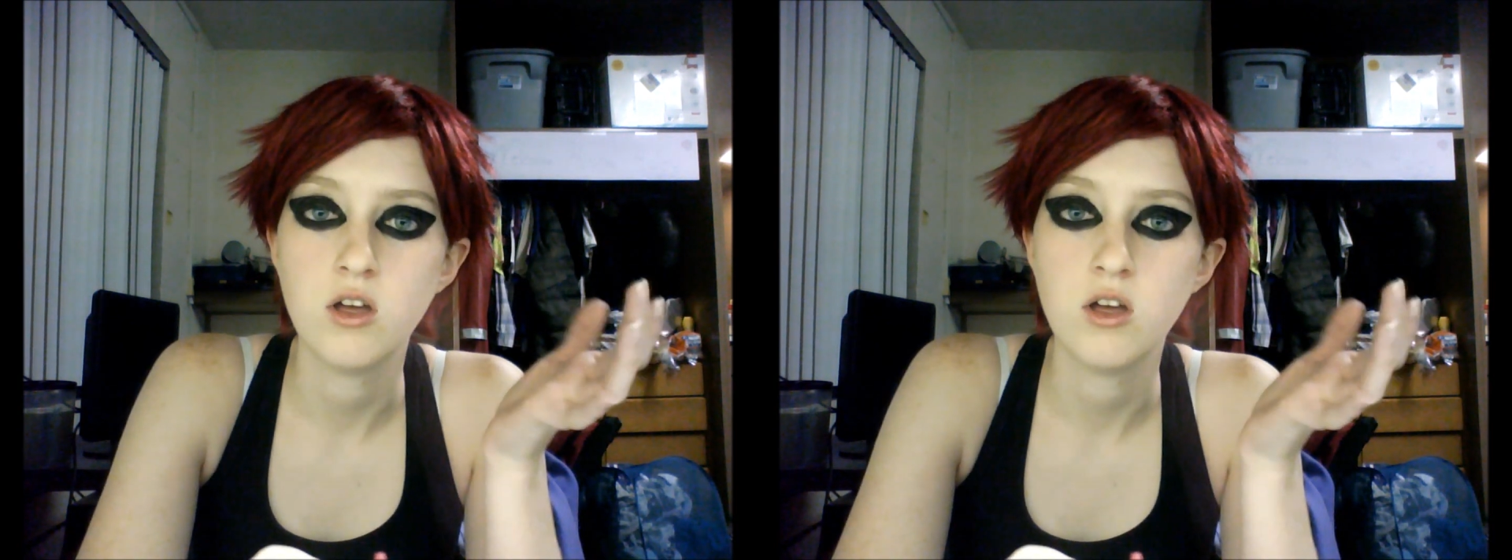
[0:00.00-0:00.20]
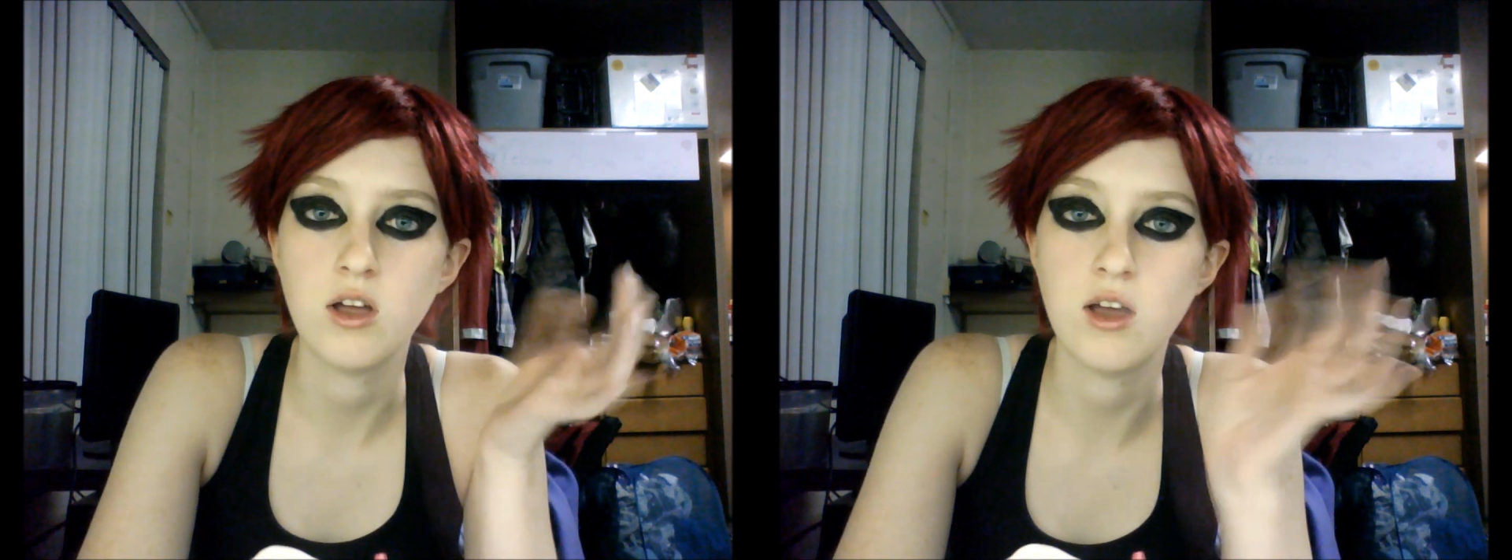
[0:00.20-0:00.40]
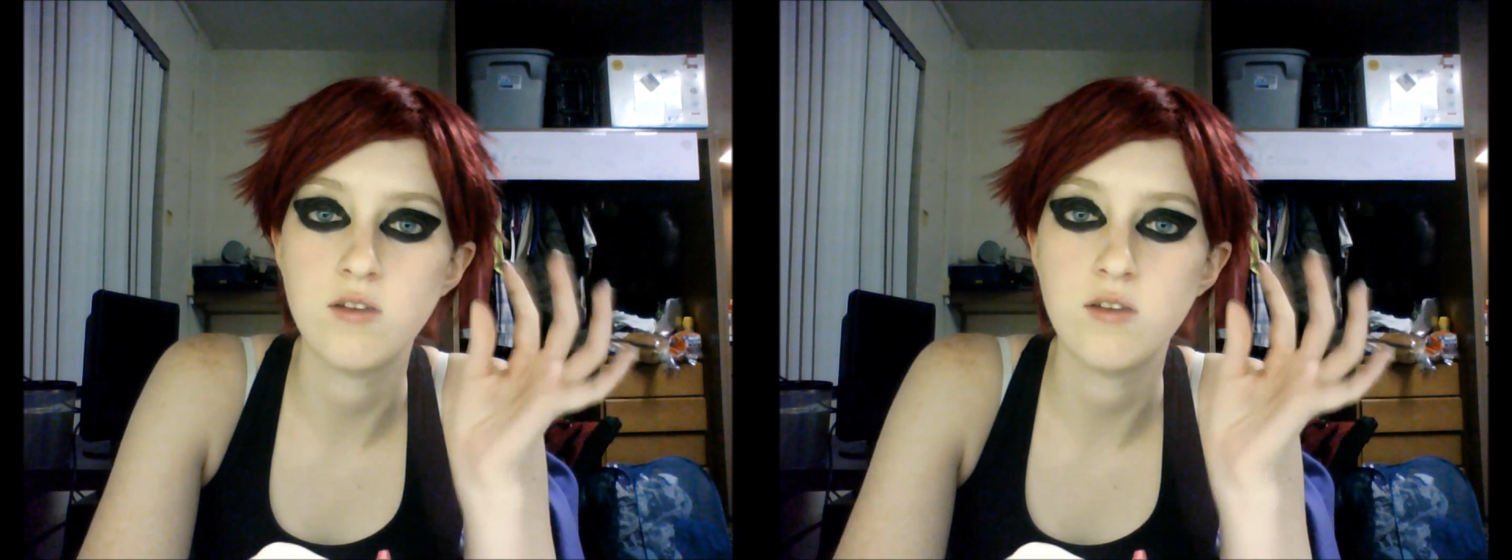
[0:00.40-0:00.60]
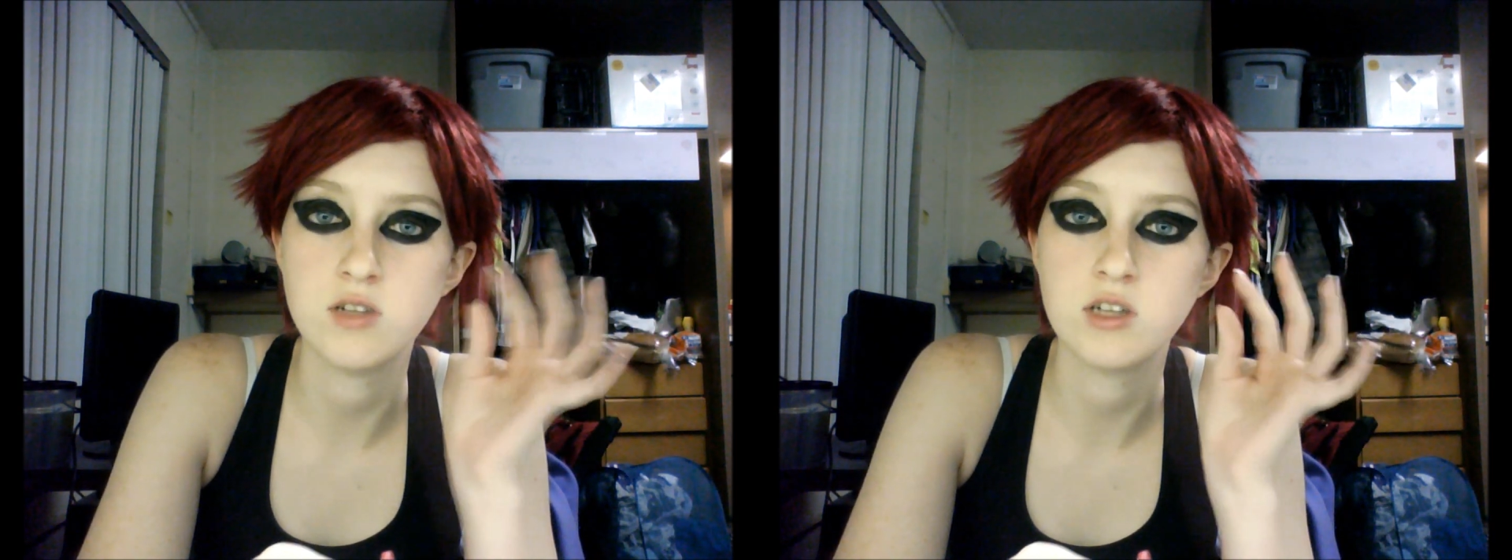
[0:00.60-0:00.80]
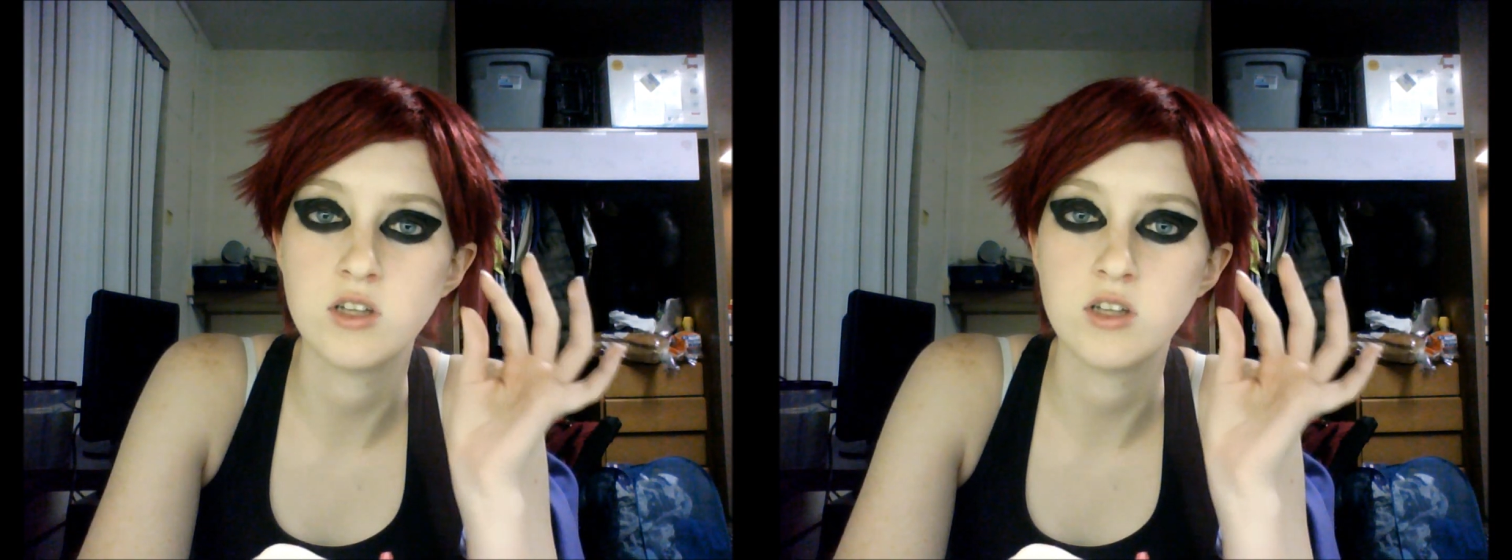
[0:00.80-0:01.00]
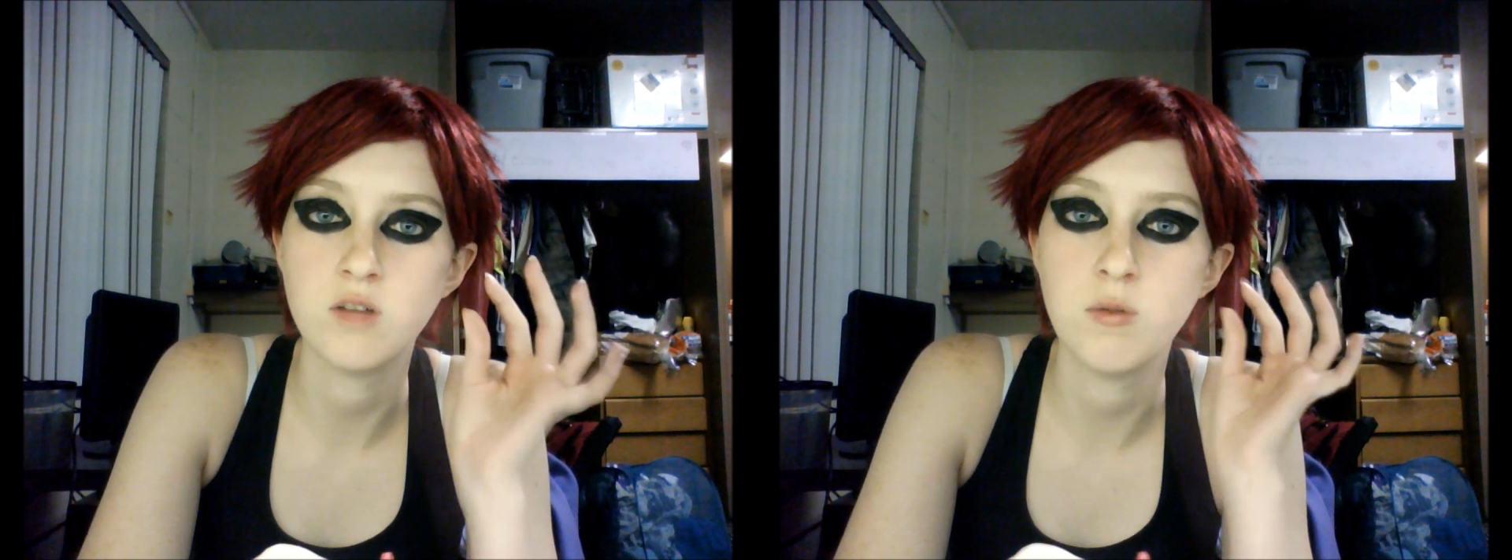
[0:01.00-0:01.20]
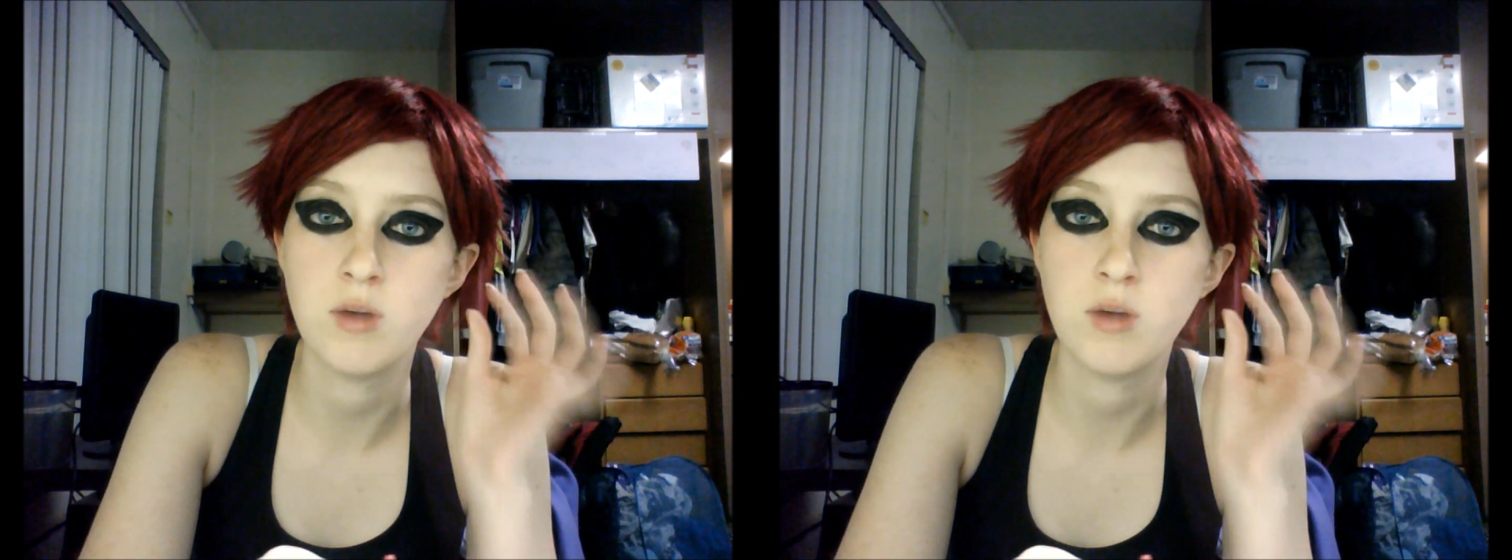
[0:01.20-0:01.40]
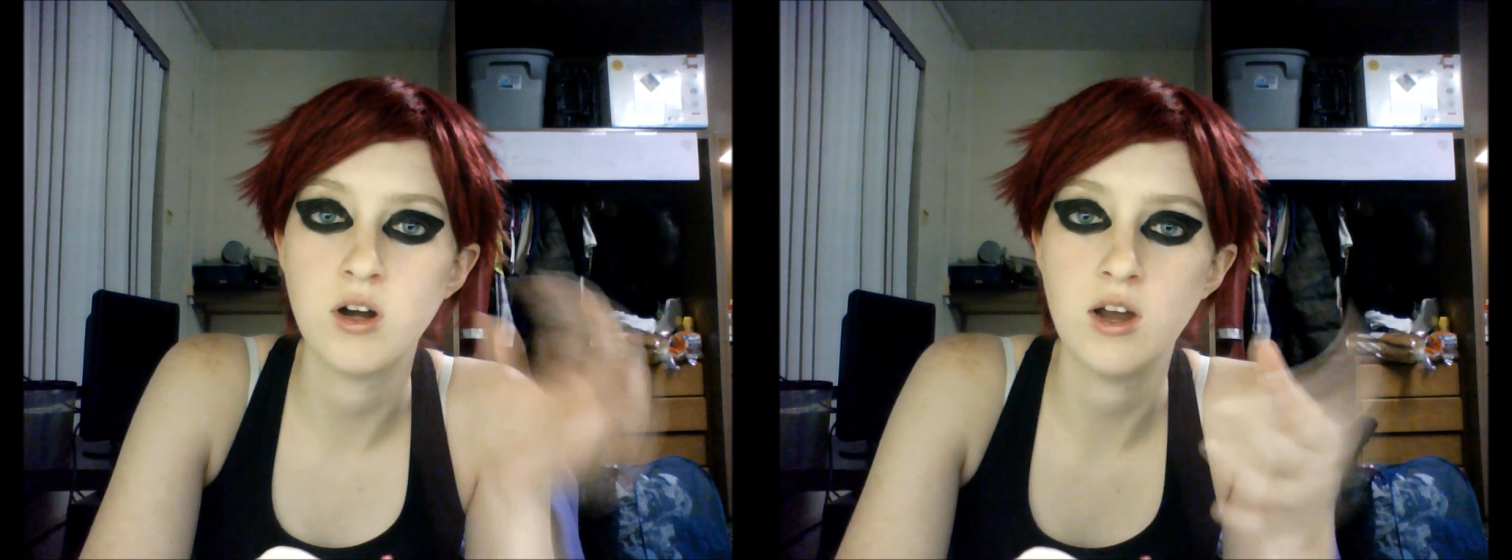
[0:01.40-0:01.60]
it kind of sticks a little bit
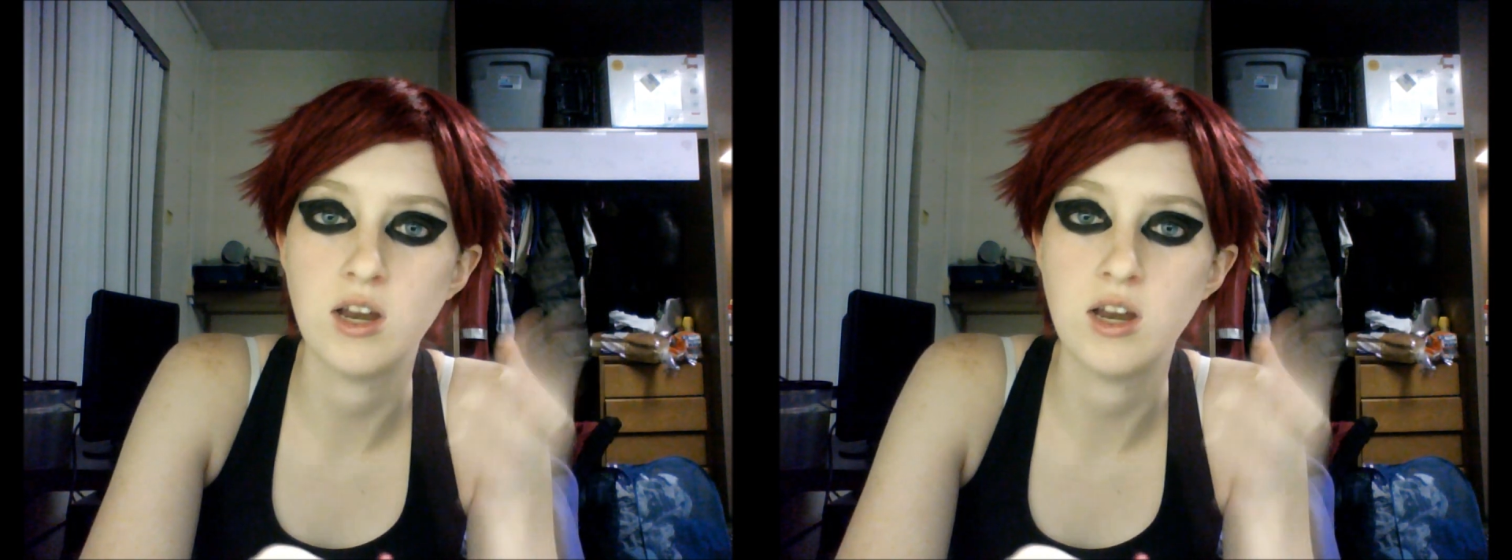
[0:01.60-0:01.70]
better and it